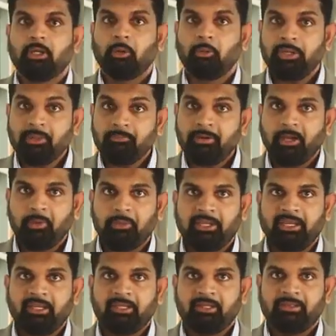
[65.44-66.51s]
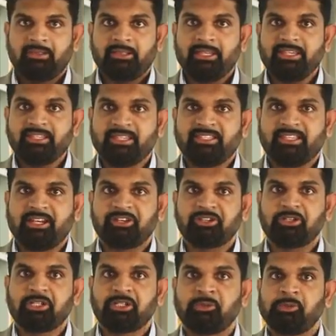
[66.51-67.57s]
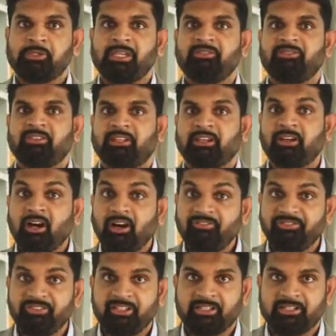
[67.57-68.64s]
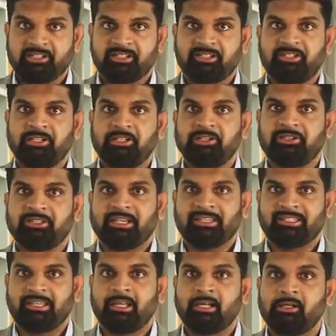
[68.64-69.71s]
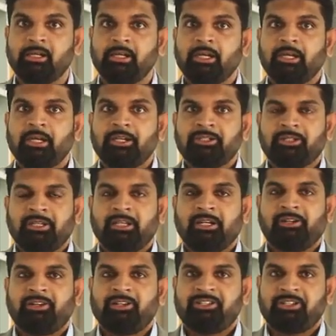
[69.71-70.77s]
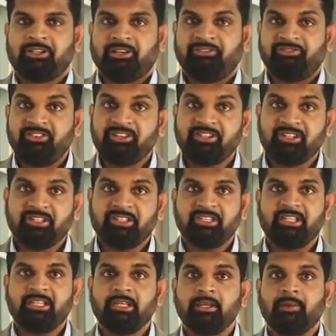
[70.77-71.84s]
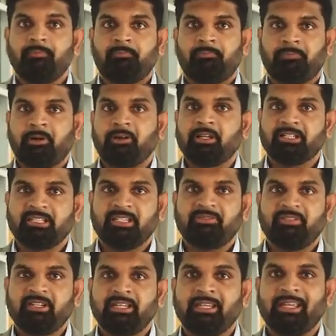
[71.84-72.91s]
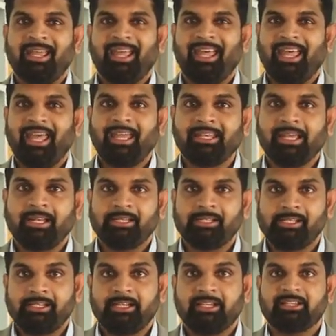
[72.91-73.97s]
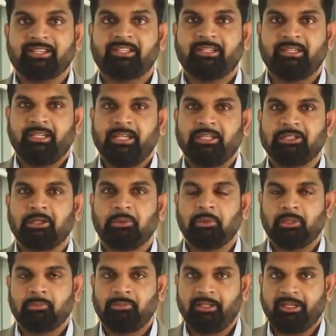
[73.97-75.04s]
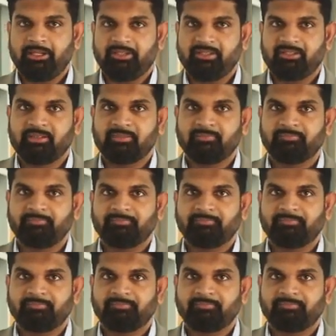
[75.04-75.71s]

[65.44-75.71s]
Week by week, these essentials will give you the confidence to use Excel to increase your efficiency, productivity, and analytics in your workplace.